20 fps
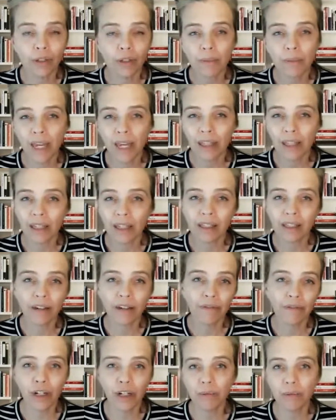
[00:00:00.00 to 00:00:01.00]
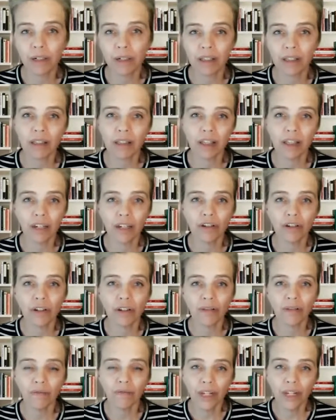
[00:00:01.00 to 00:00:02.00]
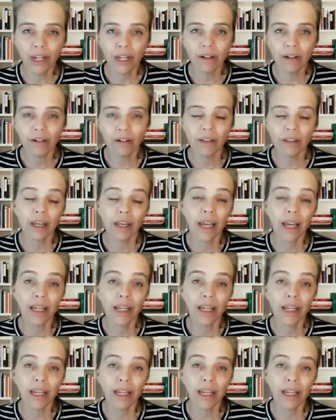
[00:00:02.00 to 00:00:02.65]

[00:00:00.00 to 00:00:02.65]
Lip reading: to make things like photo books and slideshows and videos,